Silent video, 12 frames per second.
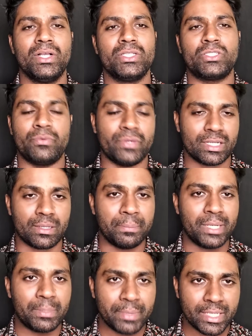So if you're a
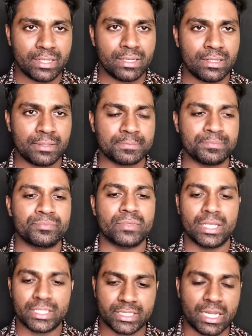complete beginner,
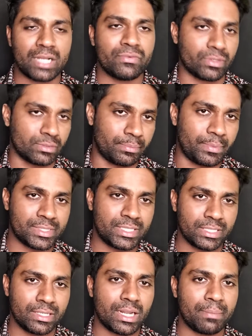start from the
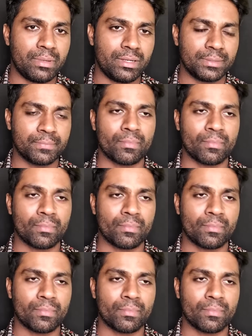basic grammar,